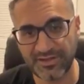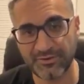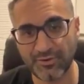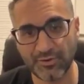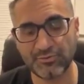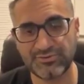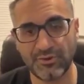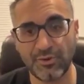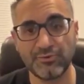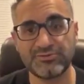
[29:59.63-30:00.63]
that are
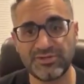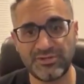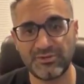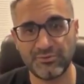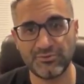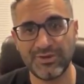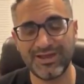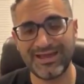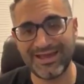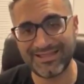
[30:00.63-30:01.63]
owed to
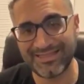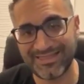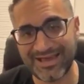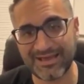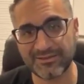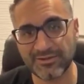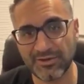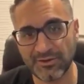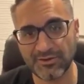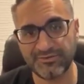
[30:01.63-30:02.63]
you at that